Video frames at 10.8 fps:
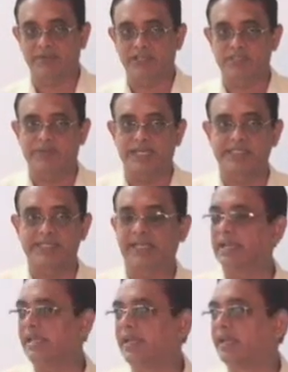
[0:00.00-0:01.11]
because
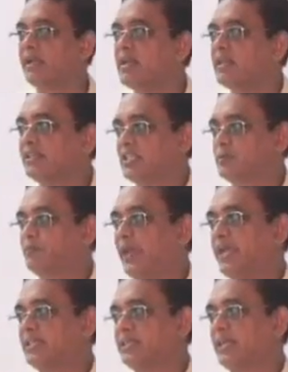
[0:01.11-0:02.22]
basically the space